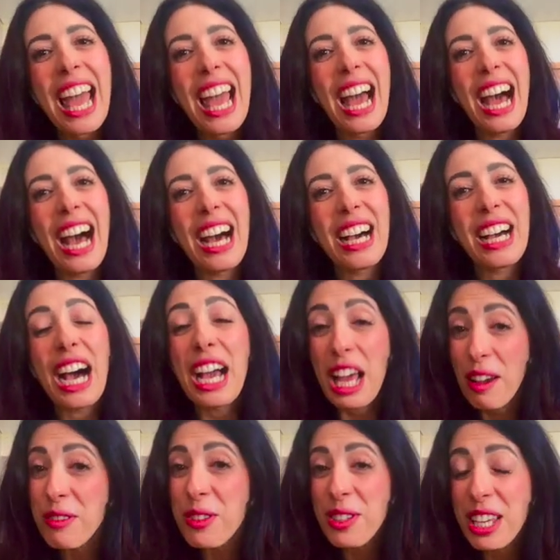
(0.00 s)
I
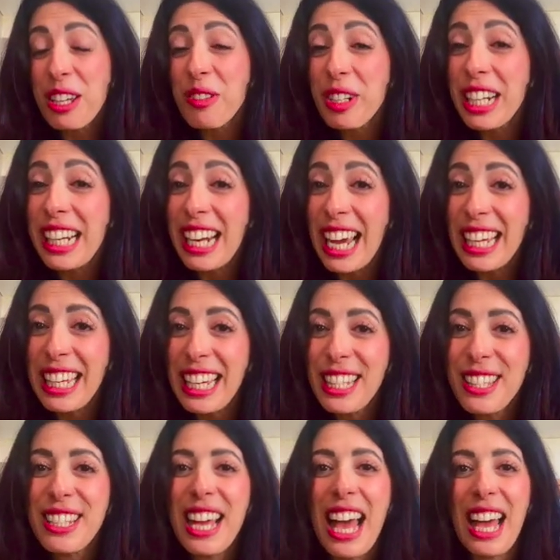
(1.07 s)
have to say I really like
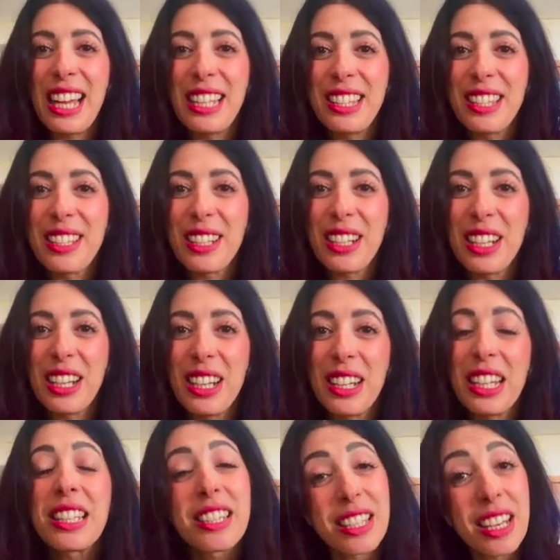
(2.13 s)
it, and
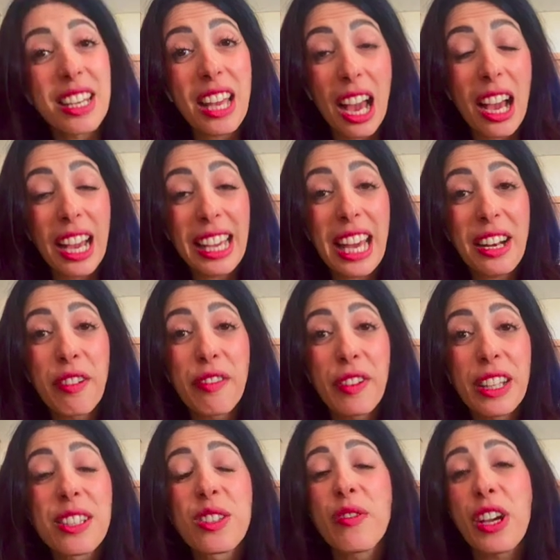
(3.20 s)
it's again, it
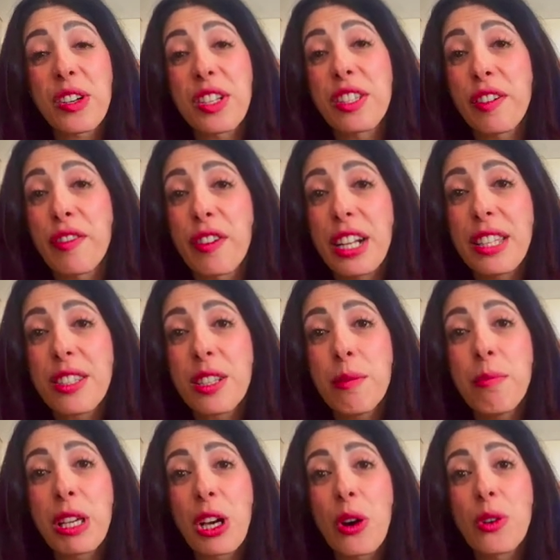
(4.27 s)
feels very different
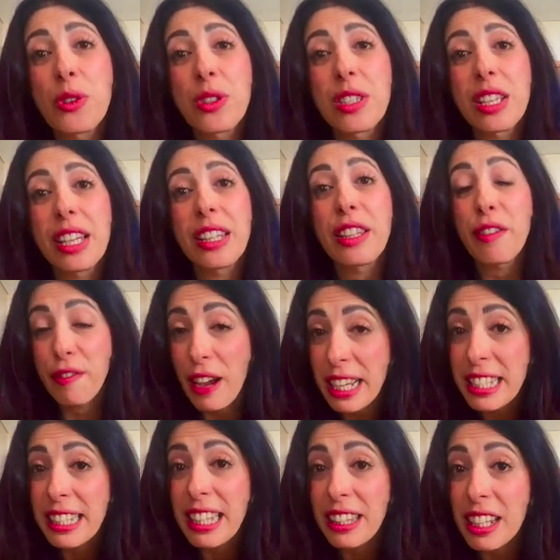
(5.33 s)
because the
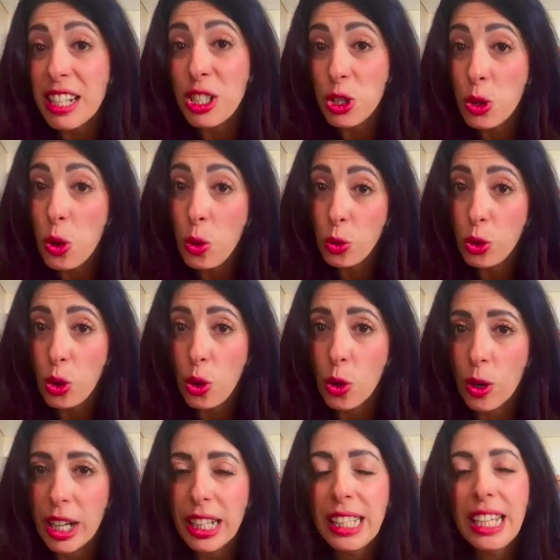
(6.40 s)
fact that there is no
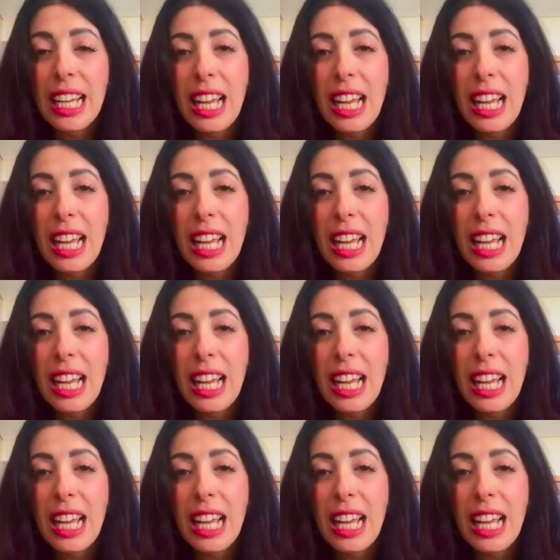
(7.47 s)
door,